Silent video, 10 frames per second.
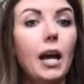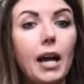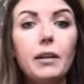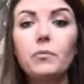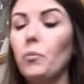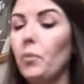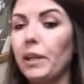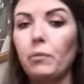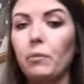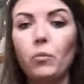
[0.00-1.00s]
And
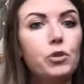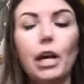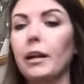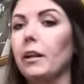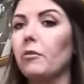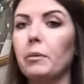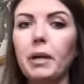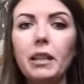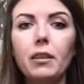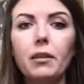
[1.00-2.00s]
we check it every
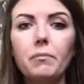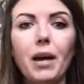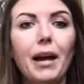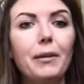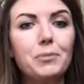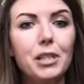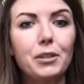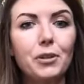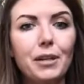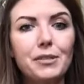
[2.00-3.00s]
month. I
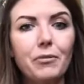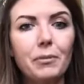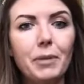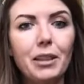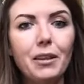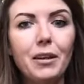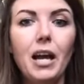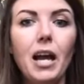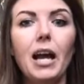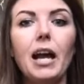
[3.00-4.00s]
update you guys every month.
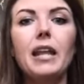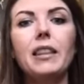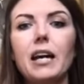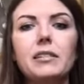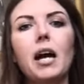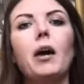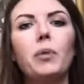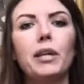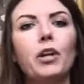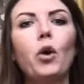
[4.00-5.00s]
And that's how
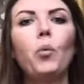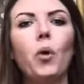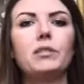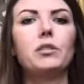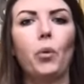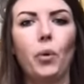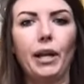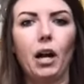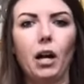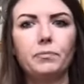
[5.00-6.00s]
we know what's
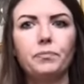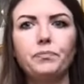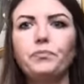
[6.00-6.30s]
going on.